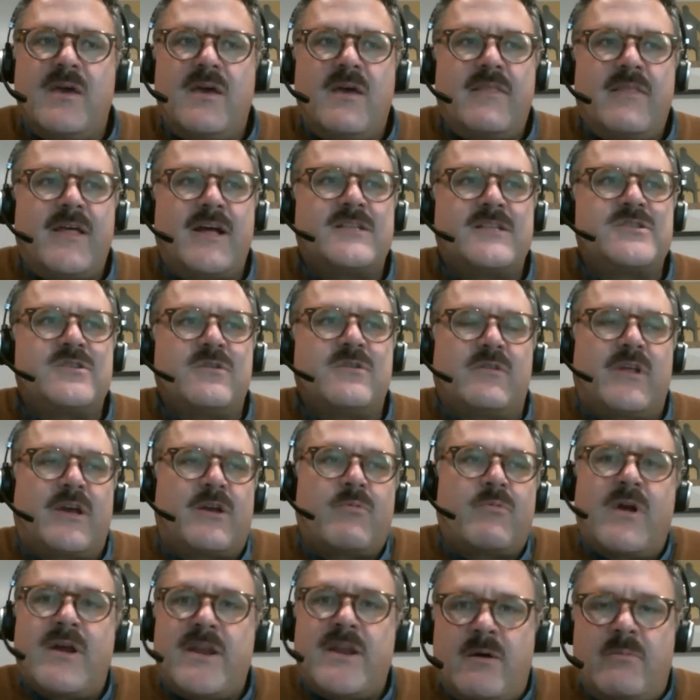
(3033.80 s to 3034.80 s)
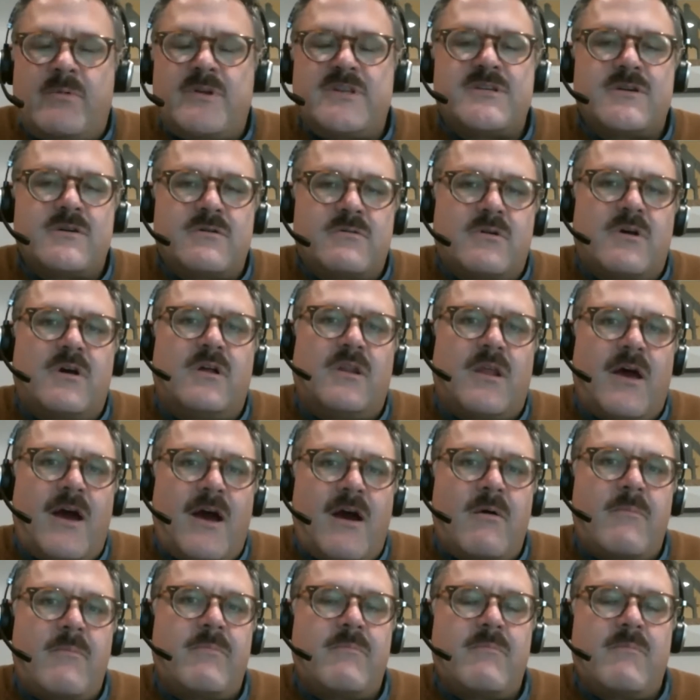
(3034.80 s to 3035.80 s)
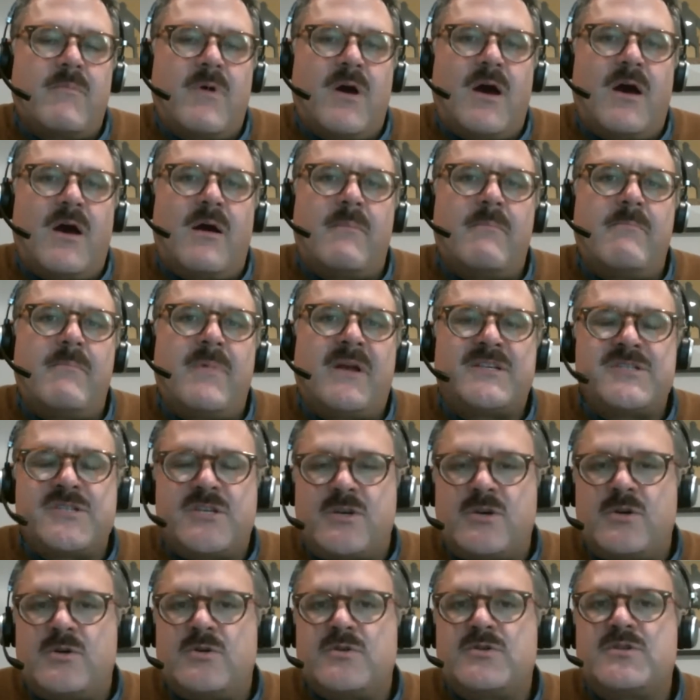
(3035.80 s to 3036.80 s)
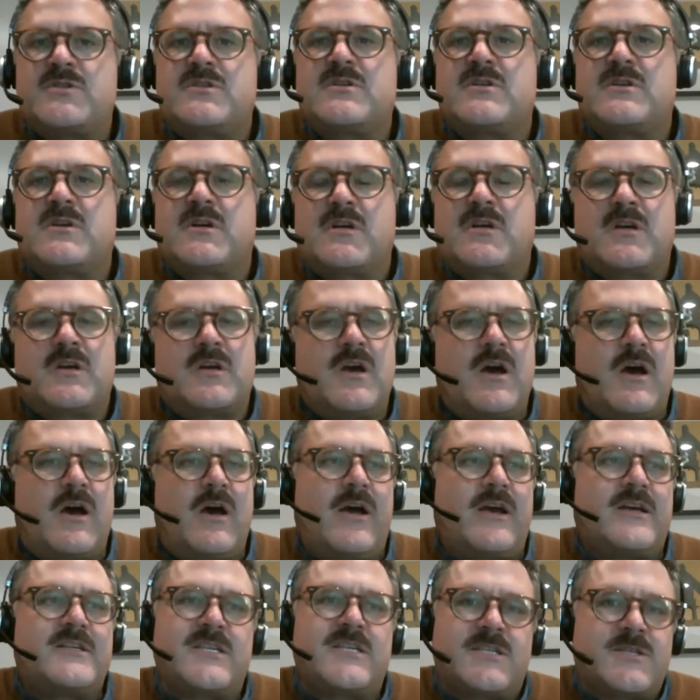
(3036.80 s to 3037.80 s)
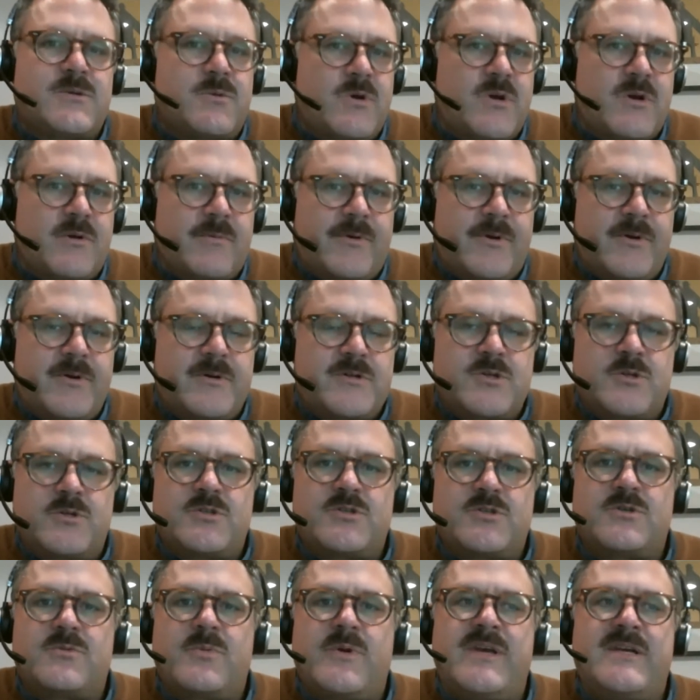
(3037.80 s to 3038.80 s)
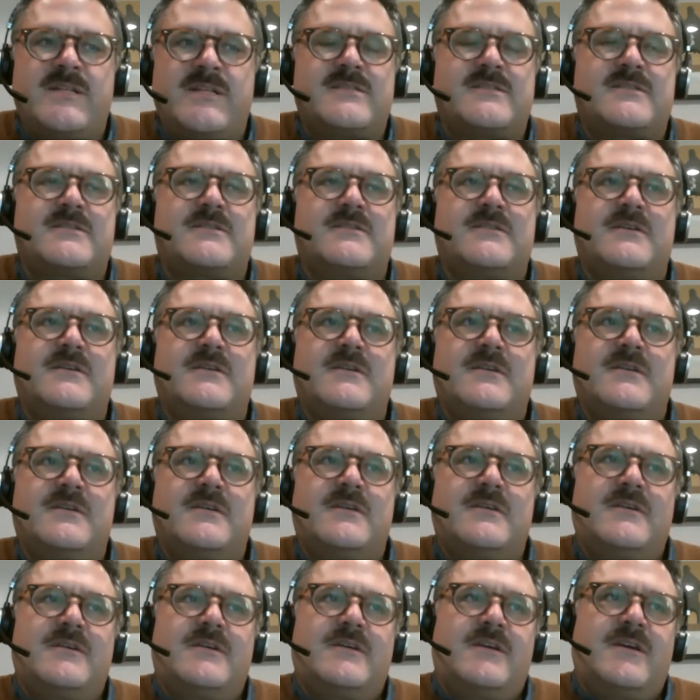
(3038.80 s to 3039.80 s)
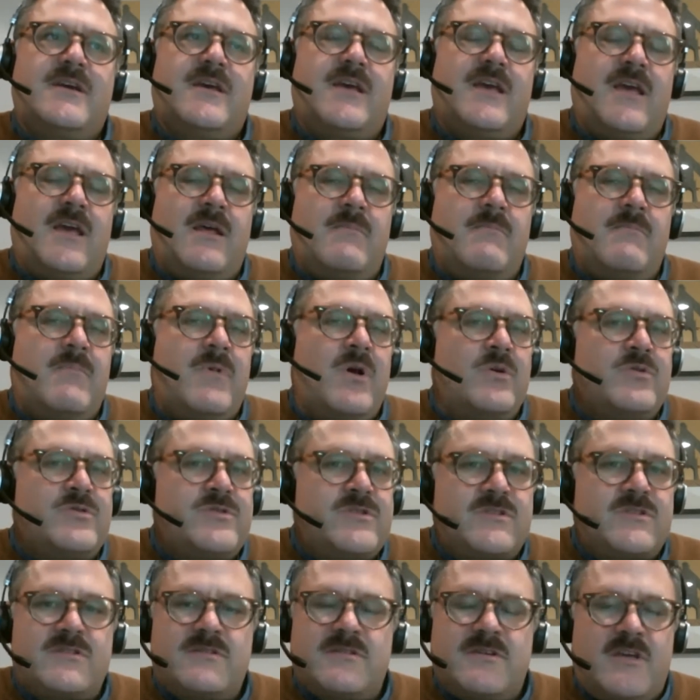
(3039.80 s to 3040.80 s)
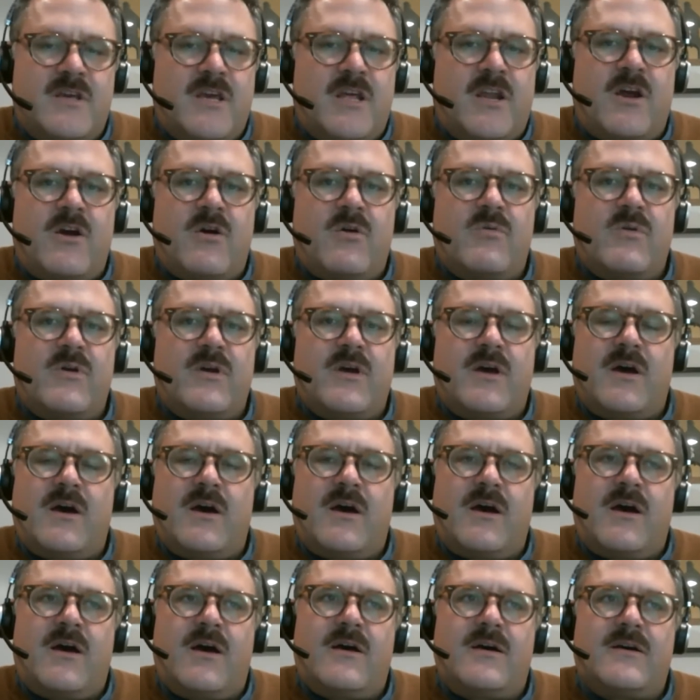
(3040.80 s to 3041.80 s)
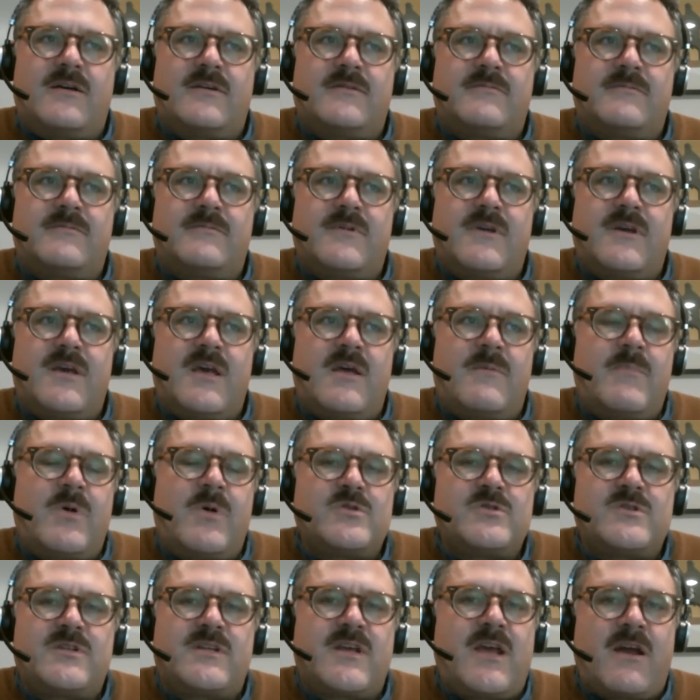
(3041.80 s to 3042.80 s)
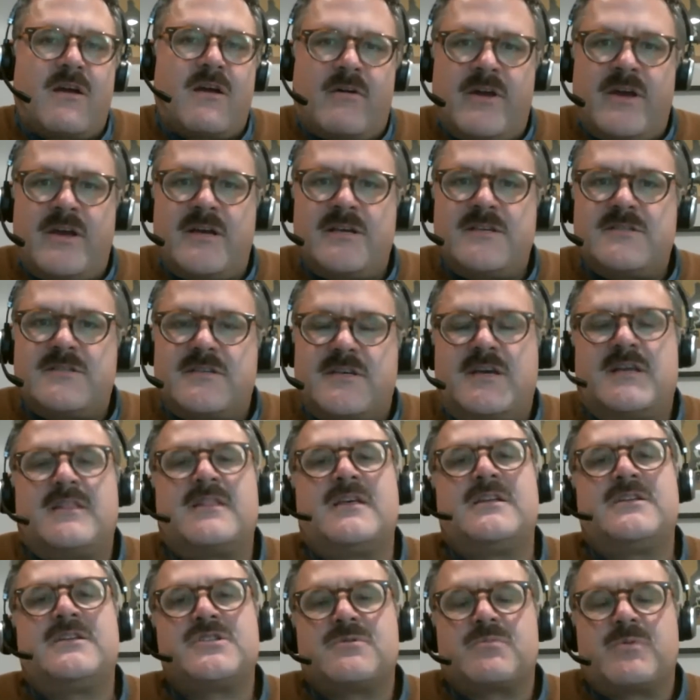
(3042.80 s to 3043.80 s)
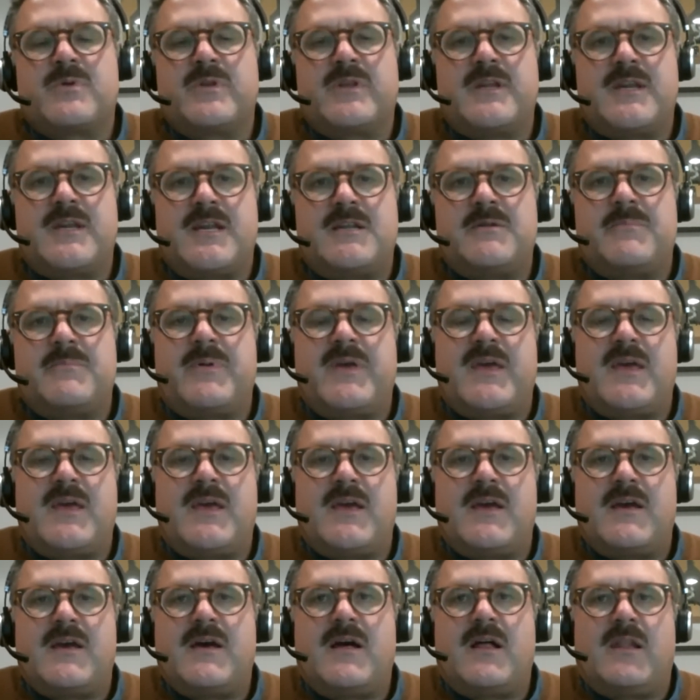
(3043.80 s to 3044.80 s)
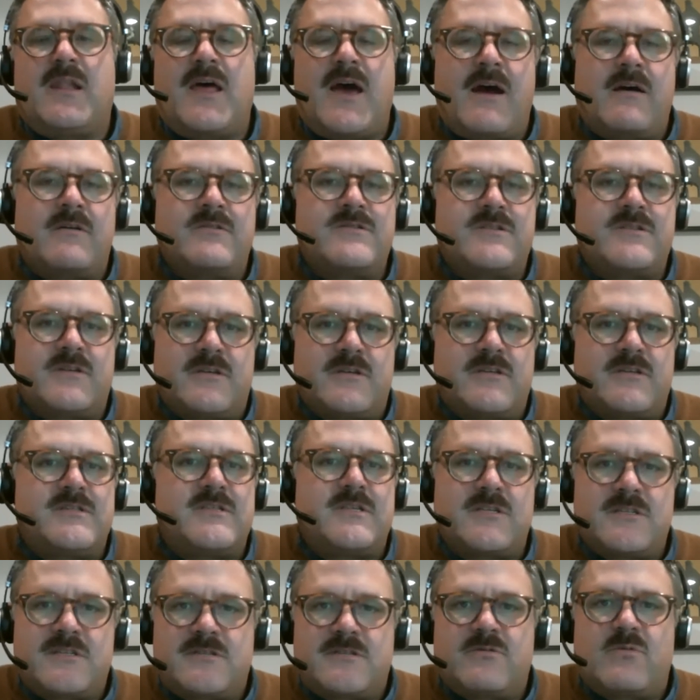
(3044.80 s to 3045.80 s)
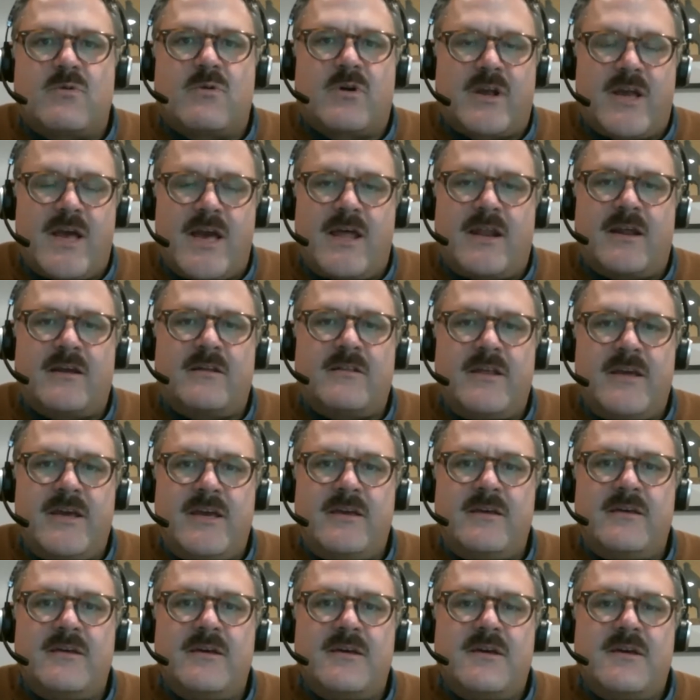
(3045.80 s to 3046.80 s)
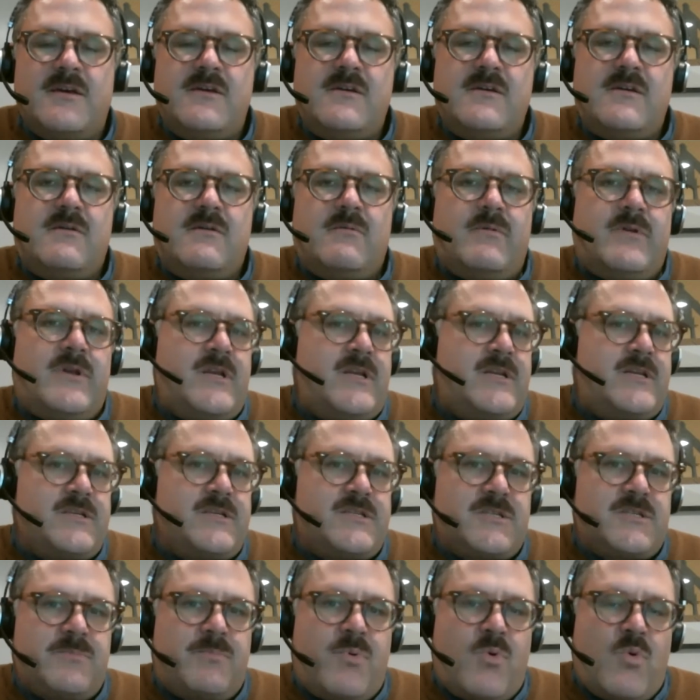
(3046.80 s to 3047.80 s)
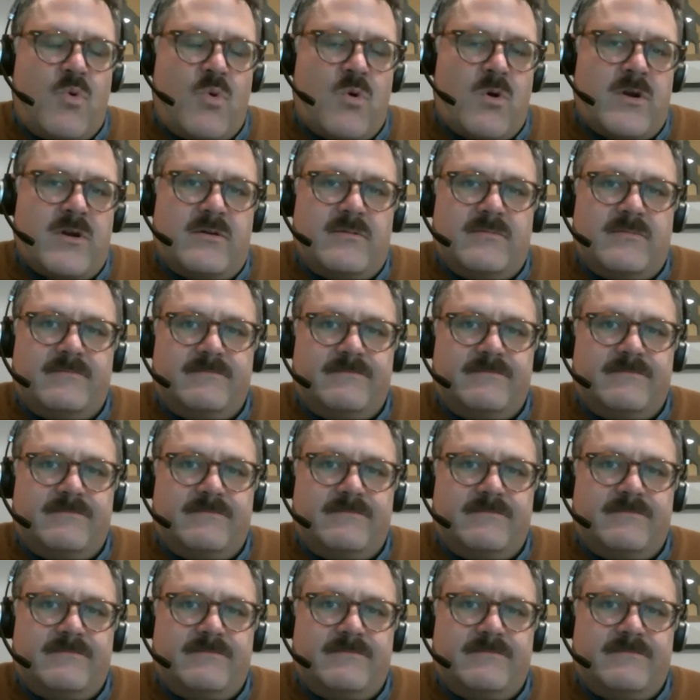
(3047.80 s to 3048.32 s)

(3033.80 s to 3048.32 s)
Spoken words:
That's like right now we don't allow mixed use accessory commercial suites in most, in most areas, and they just really need to be allowed to exist organically. We need to support,